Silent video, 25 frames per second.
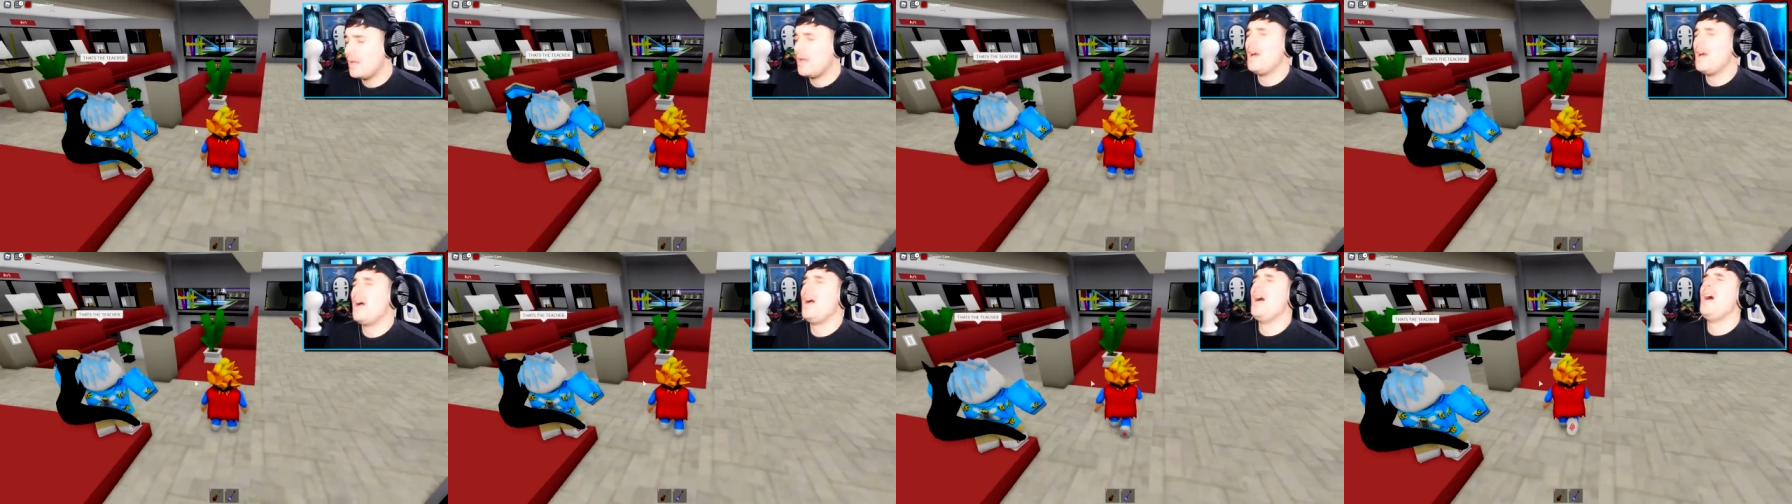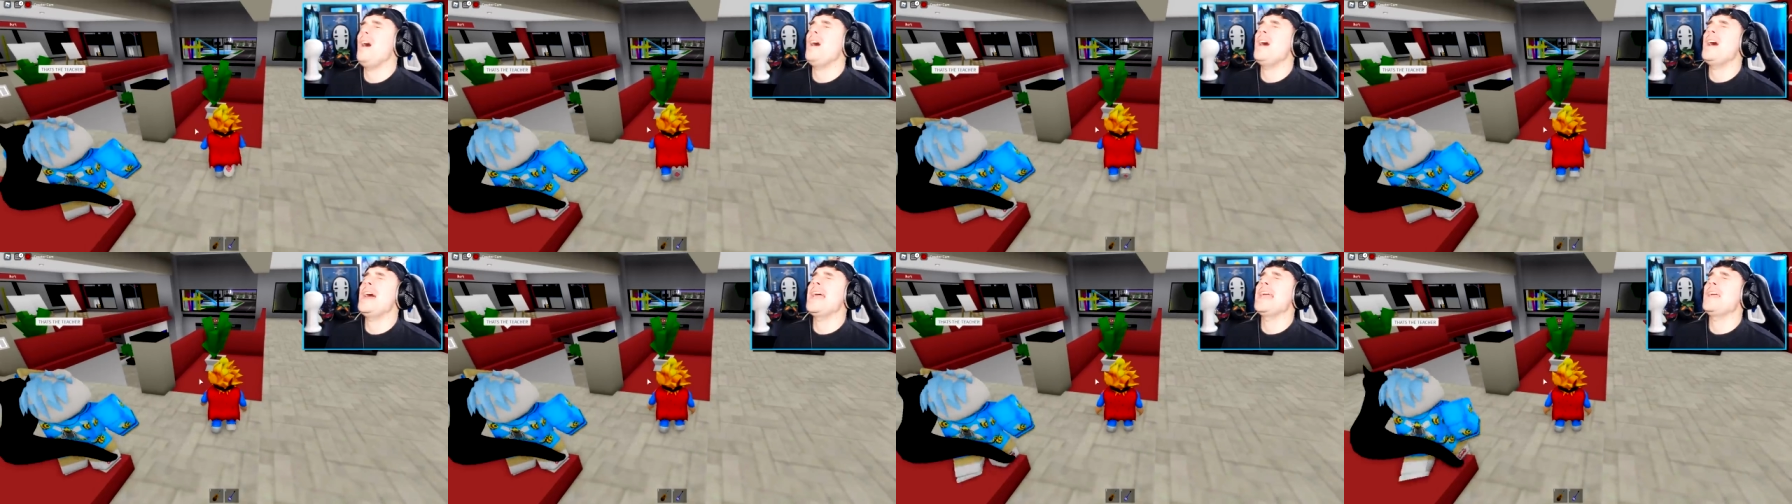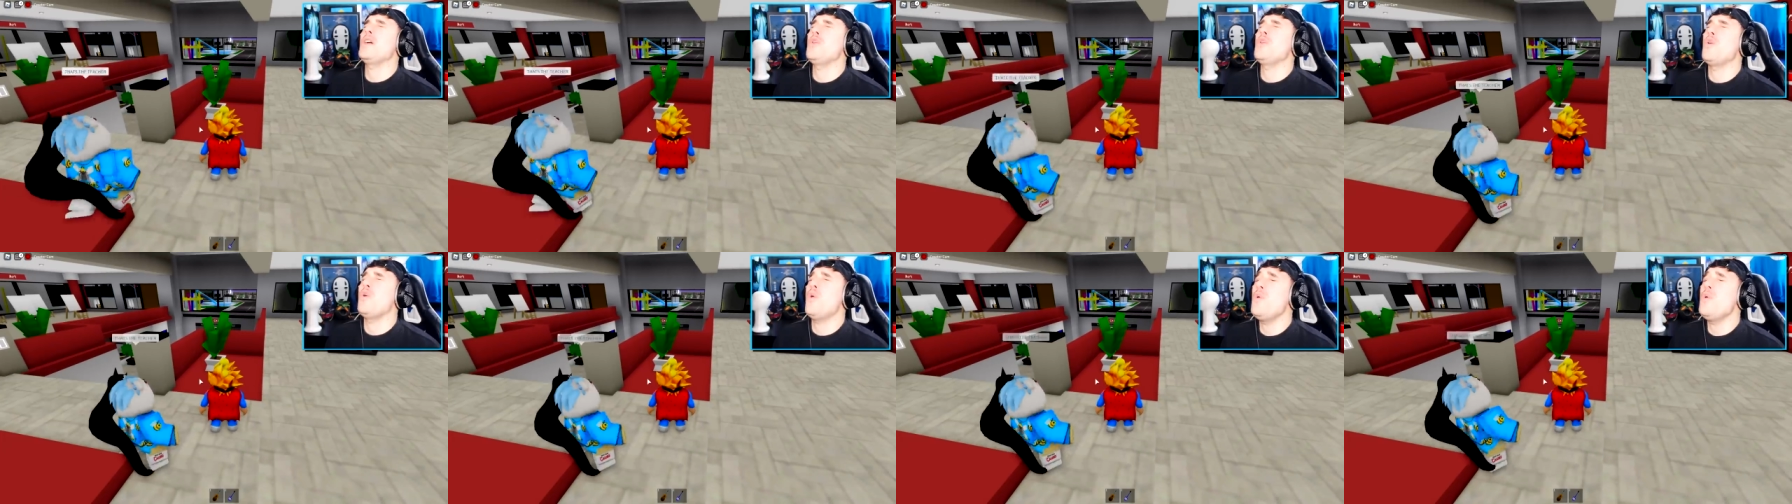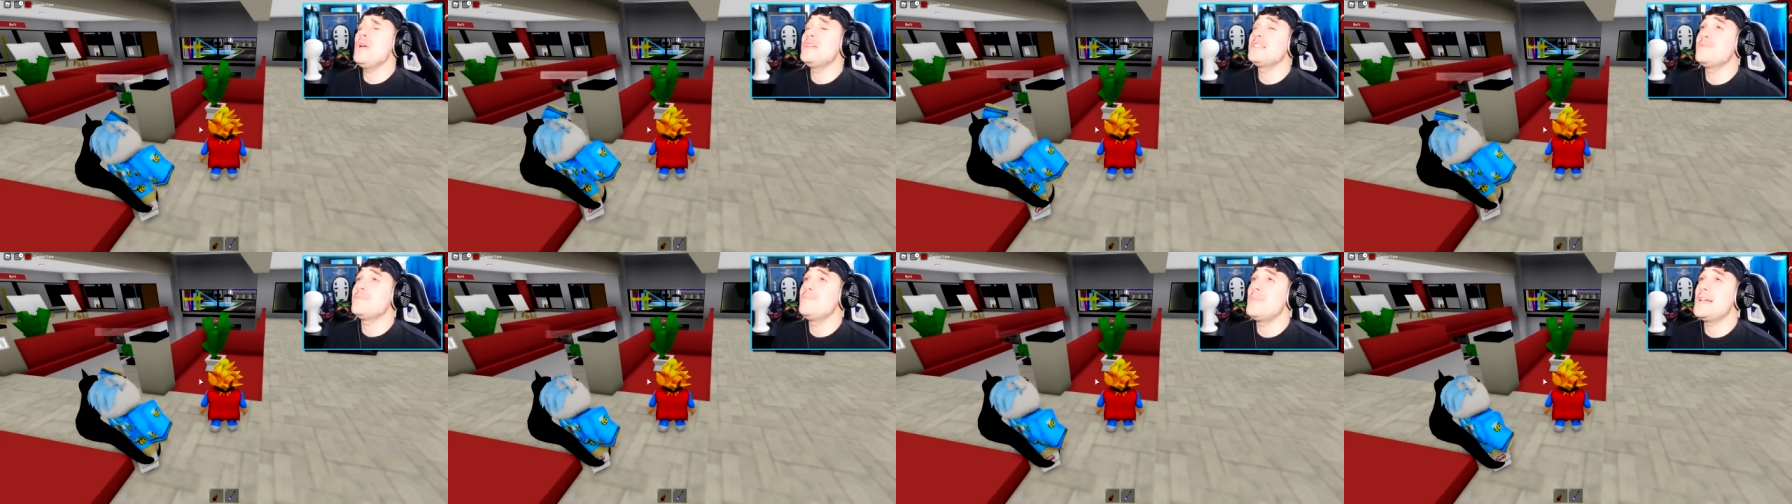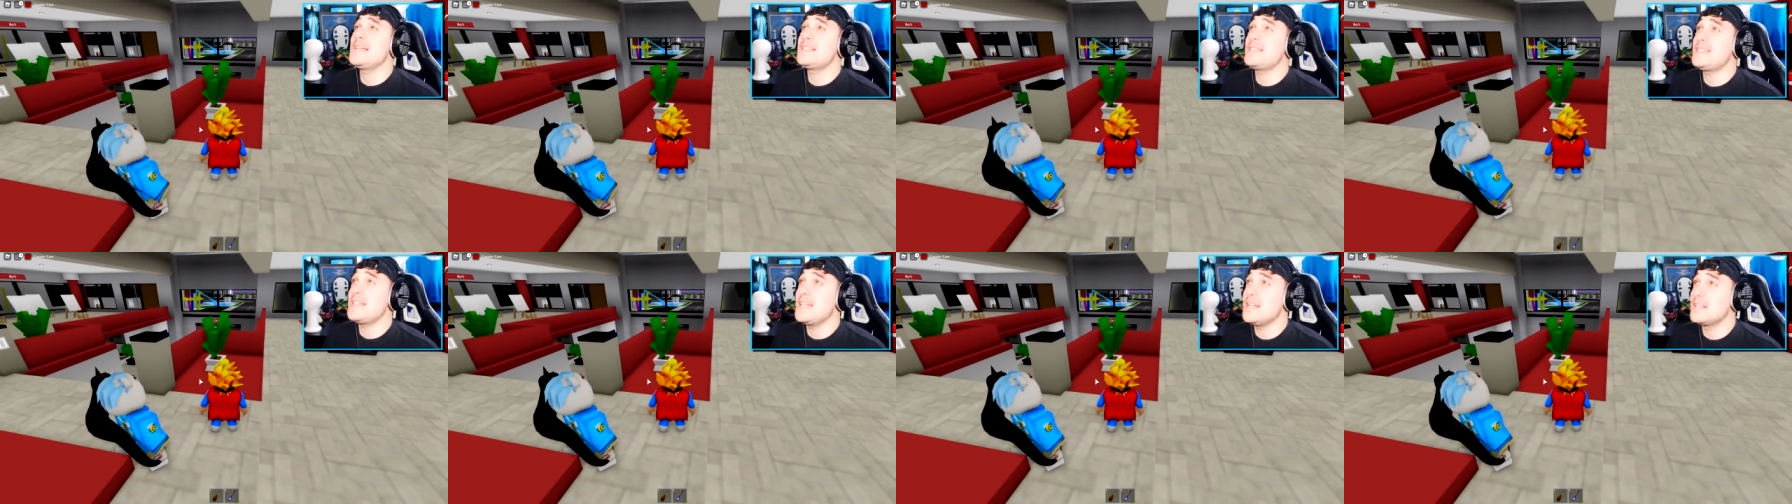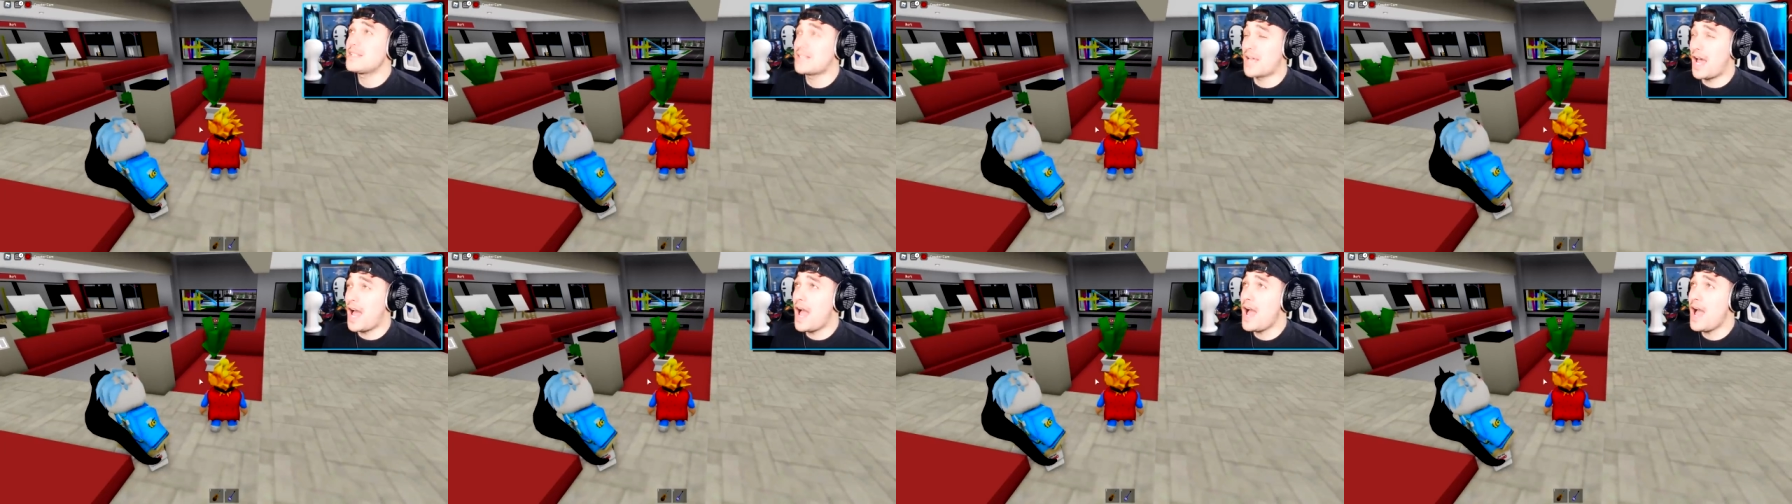Uh, I always mess
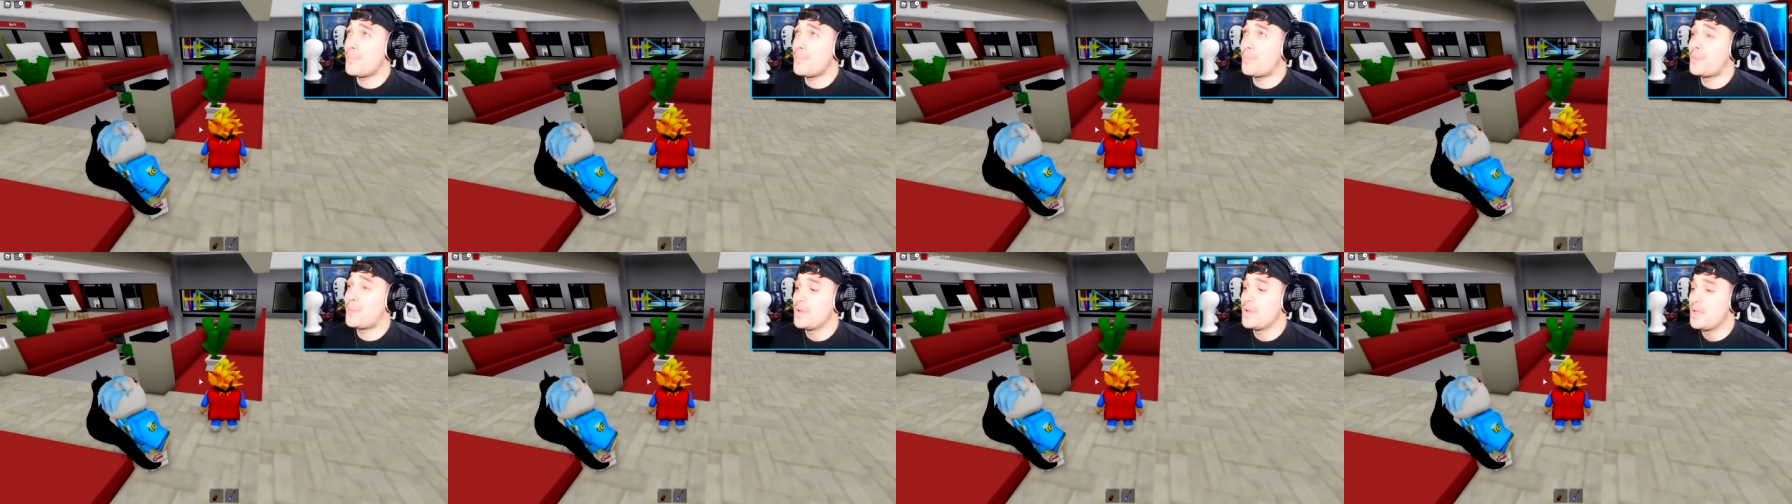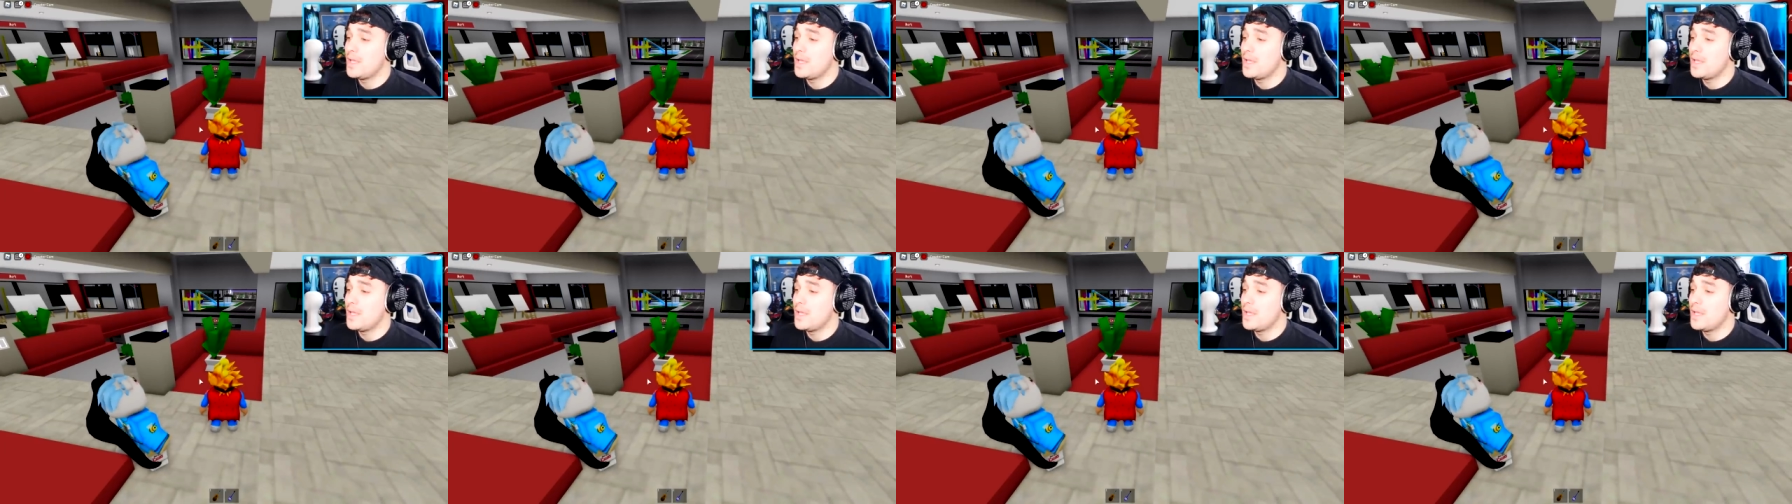things up.